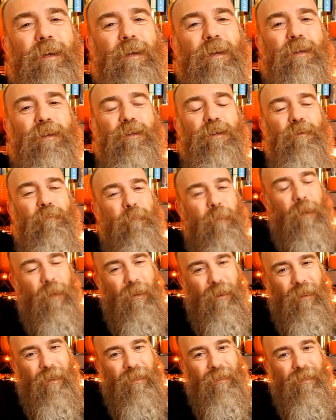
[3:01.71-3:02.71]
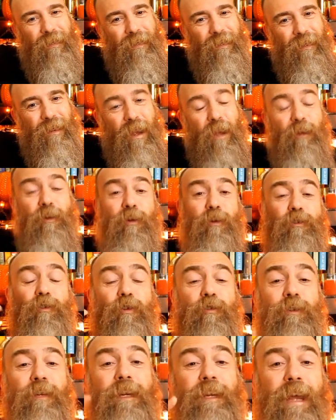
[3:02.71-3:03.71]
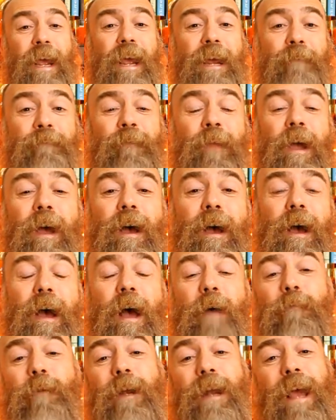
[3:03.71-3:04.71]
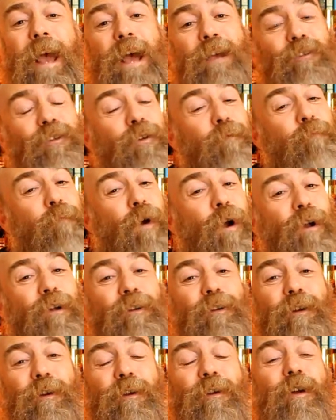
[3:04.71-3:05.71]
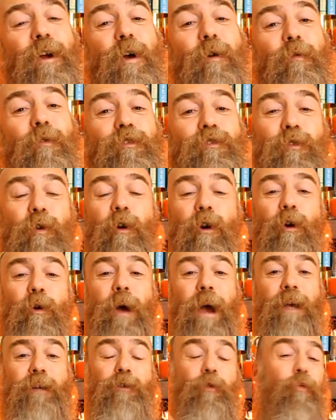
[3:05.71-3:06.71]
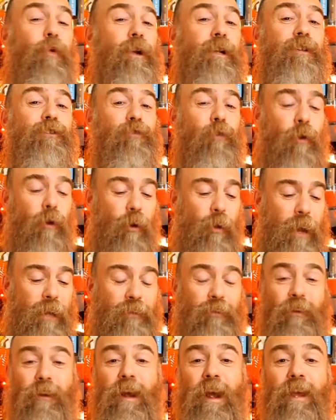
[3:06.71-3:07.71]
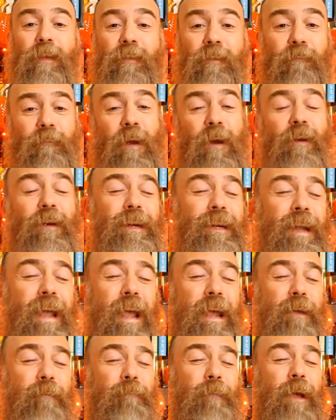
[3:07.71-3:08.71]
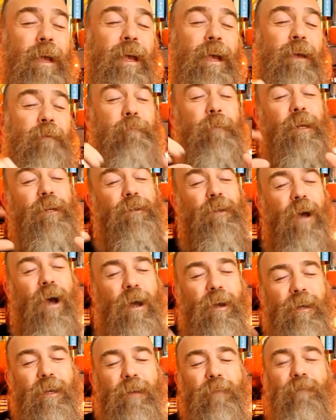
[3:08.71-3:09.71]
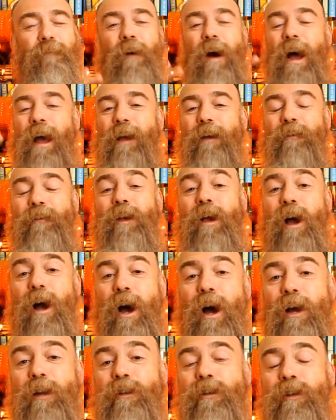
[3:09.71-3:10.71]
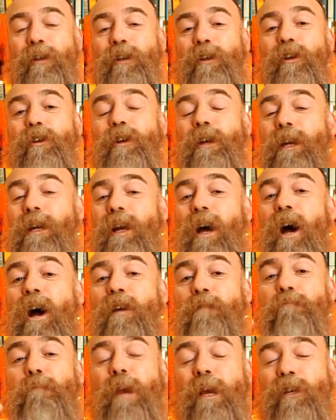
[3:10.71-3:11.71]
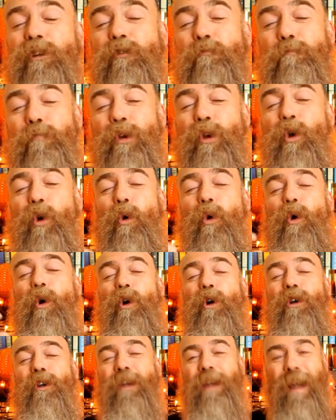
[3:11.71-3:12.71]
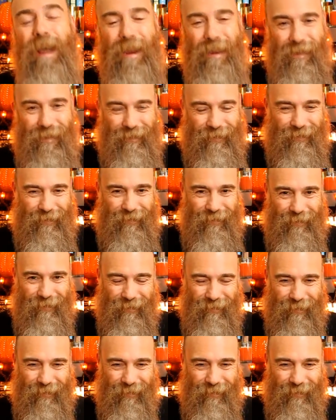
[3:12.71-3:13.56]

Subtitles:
spirit. So today, I'm going to ask you, partner with Zoroaster. What is Zoroaster? The very name, it means undefiled, undiluted, unmixed, pure light.